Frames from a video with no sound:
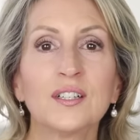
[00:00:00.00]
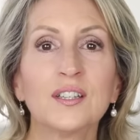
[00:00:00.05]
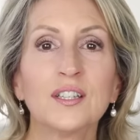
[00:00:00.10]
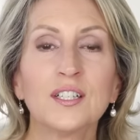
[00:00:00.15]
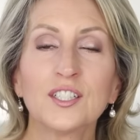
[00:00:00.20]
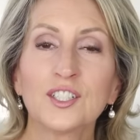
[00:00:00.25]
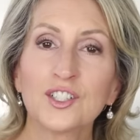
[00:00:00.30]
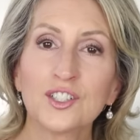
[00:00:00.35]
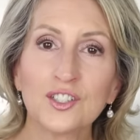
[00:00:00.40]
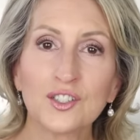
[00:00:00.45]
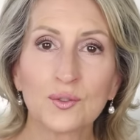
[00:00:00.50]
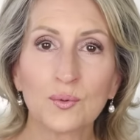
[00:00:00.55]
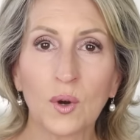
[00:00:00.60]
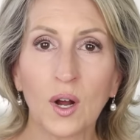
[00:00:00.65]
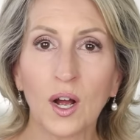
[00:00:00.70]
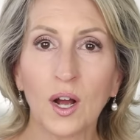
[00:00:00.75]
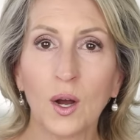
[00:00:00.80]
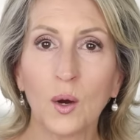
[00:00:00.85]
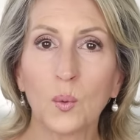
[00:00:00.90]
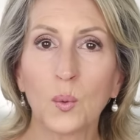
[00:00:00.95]
delicious
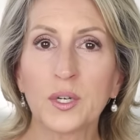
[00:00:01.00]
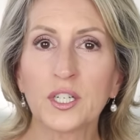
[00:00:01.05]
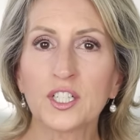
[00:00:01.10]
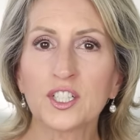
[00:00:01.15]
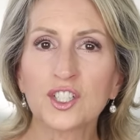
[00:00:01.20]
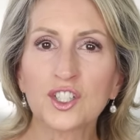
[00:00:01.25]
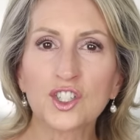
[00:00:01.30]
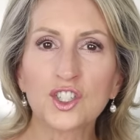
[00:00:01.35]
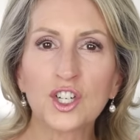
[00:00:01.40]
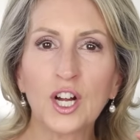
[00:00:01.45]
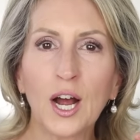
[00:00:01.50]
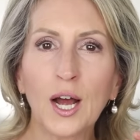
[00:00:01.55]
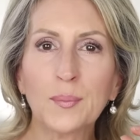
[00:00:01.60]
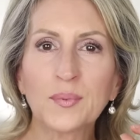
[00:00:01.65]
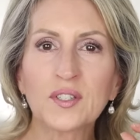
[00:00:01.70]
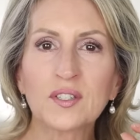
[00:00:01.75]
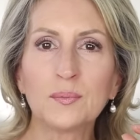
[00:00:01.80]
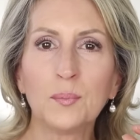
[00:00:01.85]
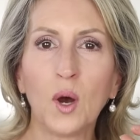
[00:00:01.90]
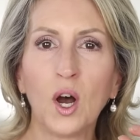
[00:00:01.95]
raw when it's
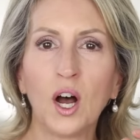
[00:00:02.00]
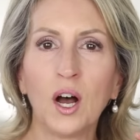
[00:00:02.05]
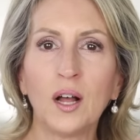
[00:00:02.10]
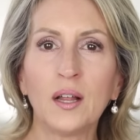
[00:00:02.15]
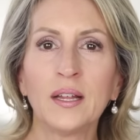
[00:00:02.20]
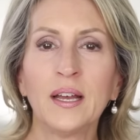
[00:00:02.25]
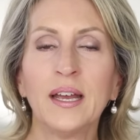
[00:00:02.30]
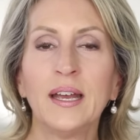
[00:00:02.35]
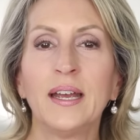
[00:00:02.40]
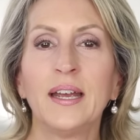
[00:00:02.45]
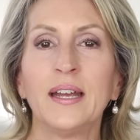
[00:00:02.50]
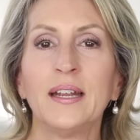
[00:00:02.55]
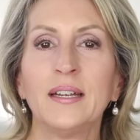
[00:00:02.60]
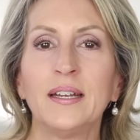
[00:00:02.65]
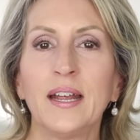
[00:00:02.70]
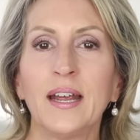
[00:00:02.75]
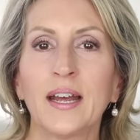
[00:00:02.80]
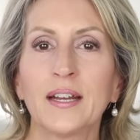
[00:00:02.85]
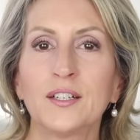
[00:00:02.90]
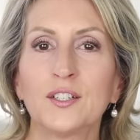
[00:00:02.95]
chopped small
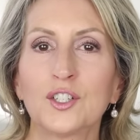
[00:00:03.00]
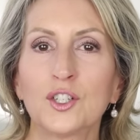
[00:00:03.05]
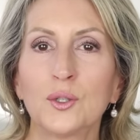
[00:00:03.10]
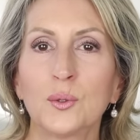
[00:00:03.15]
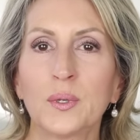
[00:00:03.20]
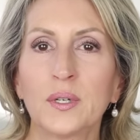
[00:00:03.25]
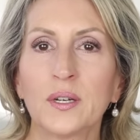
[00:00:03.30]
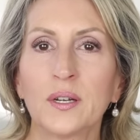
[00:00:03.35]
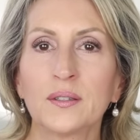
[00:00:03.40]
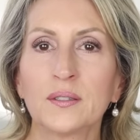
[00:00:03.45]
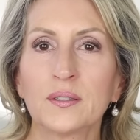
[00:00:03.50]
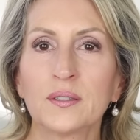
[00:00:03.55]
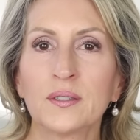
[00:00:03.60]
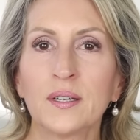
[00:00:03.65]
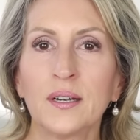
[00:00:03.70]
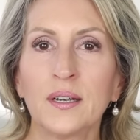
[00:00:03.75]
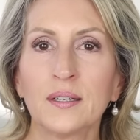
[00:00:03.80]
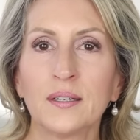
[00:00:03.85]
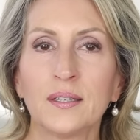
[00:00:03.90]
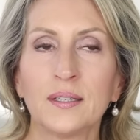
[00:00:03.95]
and added to another
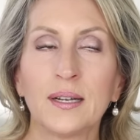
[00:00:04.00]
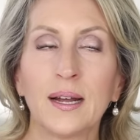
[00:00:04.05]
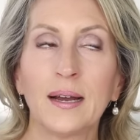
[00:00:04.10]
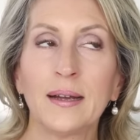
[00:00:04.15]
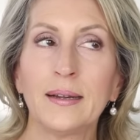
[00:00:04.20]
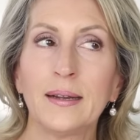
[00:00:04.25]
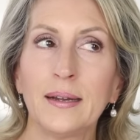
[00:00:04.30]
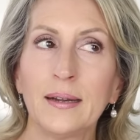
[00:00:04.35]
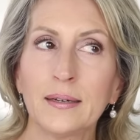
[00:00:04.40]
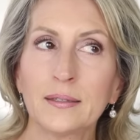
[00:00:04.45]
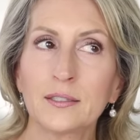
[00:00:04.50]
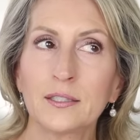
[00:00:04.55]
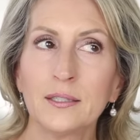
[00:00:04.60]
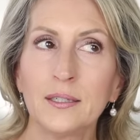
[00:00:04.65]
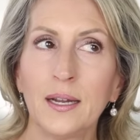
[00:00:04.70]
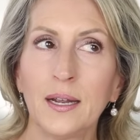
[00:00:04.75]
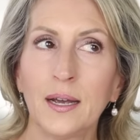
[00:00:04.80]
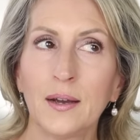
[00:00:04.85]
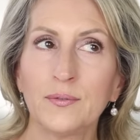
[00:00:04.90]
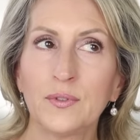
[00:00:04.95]
salad. I
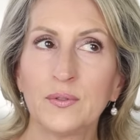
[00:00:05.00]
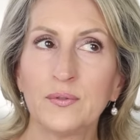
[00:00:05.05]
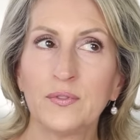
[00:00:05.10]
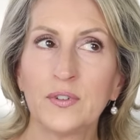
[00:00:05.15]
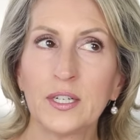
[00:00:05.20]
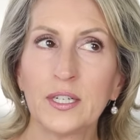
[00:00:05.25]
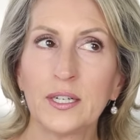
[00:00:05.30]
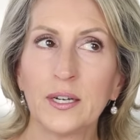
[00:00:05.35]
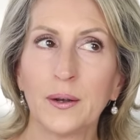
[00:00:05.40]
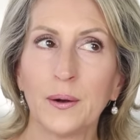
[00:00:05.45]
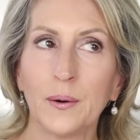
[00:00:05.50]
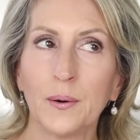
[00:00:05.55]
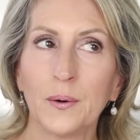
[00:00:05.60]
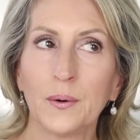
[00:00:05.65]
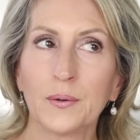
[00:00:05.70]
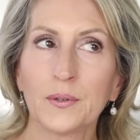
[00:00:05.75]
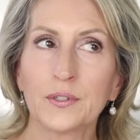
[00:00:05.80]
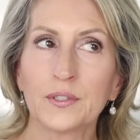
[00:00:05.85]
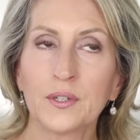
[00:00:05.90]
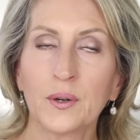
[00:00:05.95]
actually have a
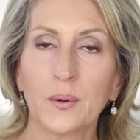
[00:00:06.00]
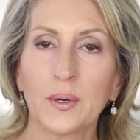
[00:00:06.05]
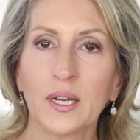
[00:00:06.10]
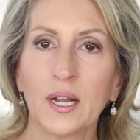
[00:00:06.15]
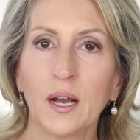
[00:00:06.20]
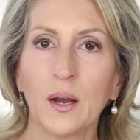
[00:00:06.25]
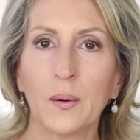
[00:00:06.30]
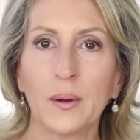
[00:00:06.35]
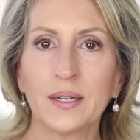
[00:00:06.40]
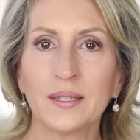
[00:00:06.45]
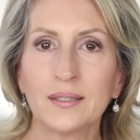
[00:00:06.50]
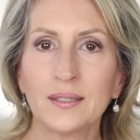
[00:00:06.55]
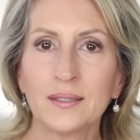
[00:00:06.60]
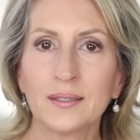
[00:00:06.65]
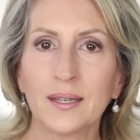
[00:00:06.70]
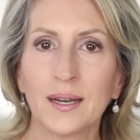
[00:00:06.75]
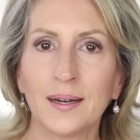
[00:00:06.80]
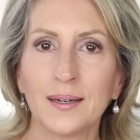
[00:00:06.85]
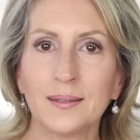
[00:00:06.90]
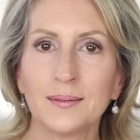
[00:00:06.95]
video showing how I
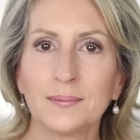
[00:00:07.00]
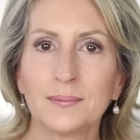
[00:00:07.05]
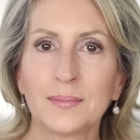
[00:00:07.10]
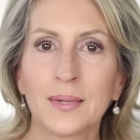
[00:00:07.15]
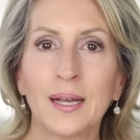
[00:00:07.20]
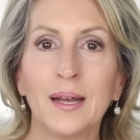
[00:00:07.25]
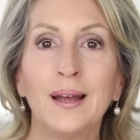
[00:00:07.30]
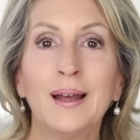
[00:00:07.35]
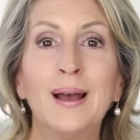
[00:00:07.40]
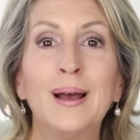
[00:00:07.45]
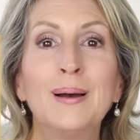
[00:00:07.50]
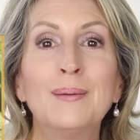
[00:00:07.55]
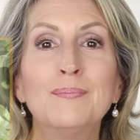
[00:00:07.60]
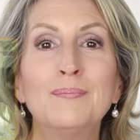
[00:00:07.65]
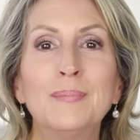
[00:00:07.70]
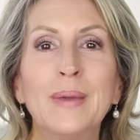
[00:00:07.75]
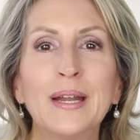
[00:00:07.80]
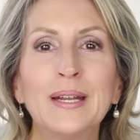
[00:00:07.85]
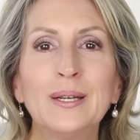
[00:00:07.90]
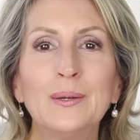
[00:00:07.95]
did that.
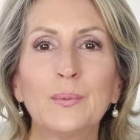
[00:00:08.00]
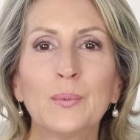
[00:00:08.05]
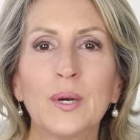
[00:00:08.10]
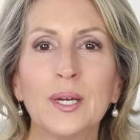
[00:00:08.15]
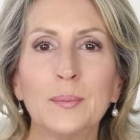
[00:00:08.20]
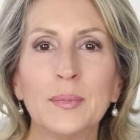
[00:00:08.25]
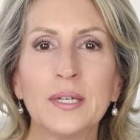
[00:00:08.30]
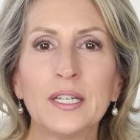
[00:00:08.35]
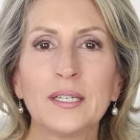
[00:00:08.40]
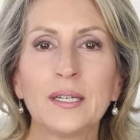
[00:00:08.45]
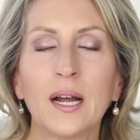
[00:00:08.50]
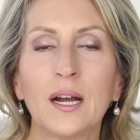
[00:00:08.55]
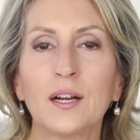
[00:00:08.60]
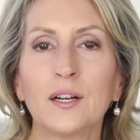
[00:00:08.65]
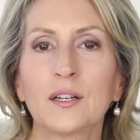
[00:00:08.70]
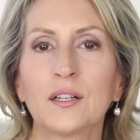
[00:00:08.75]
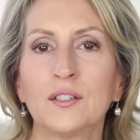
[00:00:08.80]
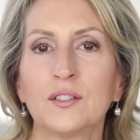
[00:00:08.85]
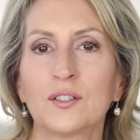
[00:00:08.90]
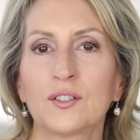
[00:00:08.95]
Many women
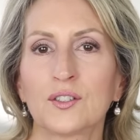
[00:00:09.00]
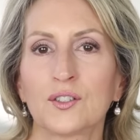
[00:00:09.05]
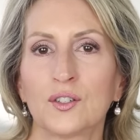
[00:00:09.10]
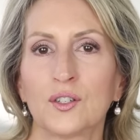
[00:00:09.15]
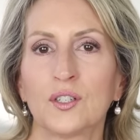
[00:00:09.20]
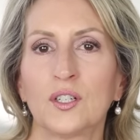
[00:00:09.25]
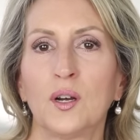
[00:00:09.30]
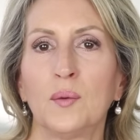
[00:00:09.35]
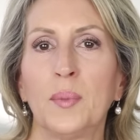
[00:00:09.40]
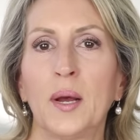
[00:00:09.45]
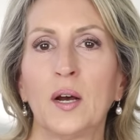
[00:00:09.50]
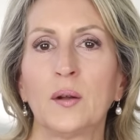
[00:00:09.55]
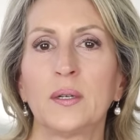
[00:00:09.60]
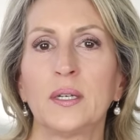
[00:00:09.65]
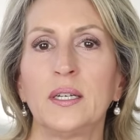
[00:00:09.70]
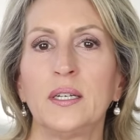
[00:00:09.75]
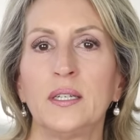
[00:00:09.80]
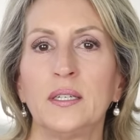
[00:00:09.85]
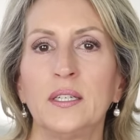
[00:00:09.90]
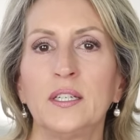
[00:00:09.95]
are concerned
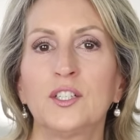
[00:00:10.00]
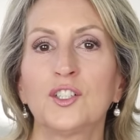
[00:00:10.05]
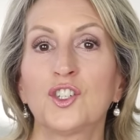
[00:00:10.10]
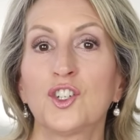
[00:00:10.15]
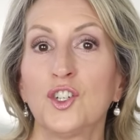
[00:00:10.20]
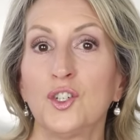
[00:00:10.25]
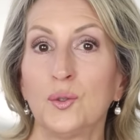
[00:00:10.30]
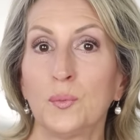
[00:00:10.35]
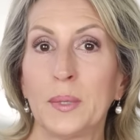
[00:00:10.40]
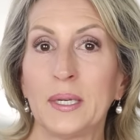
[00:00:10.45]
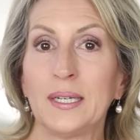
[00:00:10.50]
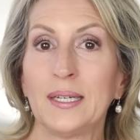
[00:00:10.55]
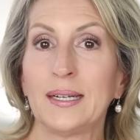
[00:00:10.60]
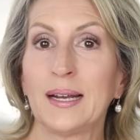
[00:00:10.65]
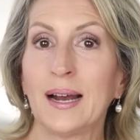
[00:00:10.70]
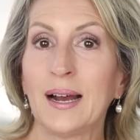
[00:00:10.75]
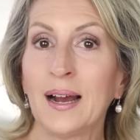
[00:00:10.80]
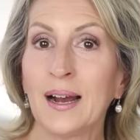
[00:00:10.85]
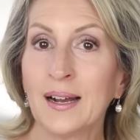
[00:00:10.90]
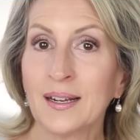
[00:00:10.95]
about eating too
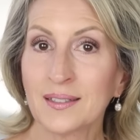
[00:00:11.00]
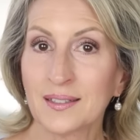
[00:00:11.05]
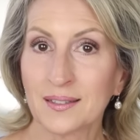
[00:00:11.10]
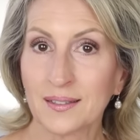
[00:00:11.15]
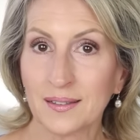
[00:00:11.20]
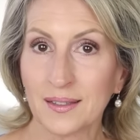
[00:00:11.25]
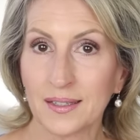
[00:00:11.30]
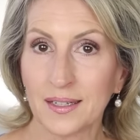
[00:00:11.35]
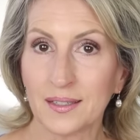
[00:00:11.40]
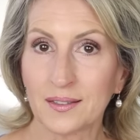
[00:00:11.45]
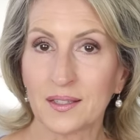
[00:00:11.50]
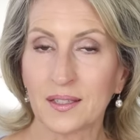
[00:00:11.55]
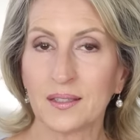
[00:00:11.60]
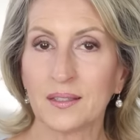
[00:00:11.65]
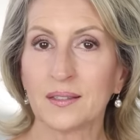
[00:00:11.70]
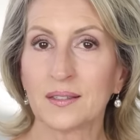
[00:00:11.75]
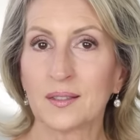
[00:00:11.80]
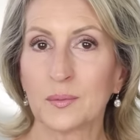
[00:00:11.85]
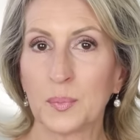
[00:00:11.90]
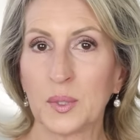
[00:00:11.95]
many oxalates
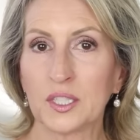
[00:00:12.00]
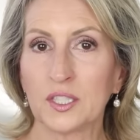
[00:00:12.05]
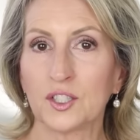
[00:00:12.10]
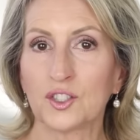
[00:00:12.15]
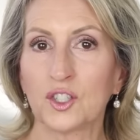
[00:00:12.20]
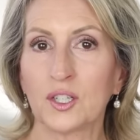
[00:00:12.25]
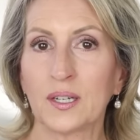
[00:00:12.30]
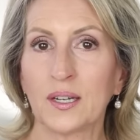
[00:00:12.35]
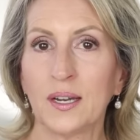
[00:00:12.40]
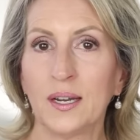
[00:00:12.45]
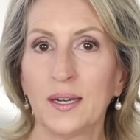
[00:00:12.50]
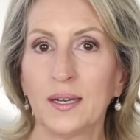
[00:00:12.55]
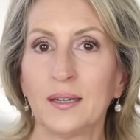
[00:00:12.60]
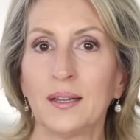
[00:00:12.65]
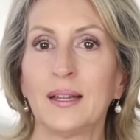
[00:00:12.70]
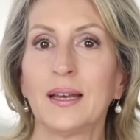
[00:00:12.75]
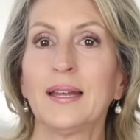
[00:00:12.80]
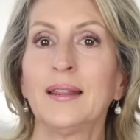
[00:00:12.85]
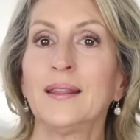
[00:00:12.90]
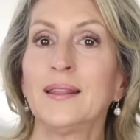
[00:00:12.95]
in spinach and
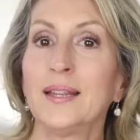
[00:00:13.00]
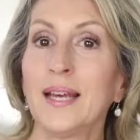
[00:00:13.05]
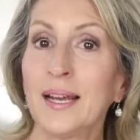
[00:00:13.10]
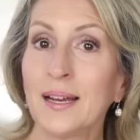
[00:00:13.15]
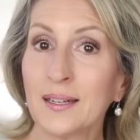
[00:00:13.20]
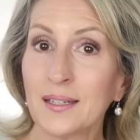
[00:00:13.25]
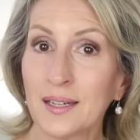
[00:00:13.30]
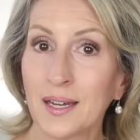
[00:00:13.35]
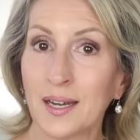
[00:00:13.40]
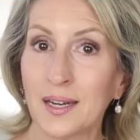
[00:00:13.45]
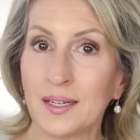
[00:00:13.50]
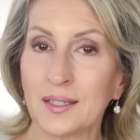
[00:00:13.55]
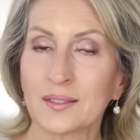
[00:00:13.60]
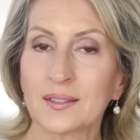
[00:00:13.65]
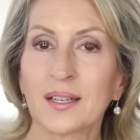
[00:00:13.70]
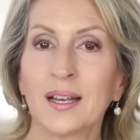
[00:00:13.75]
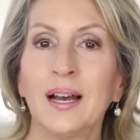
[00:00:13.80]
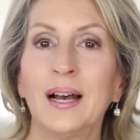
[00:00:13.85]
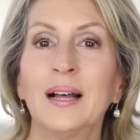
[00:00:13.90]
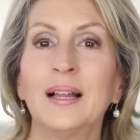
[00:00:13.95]
kale. In that
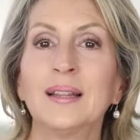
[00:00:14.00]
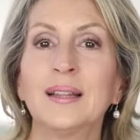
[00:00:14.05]
case,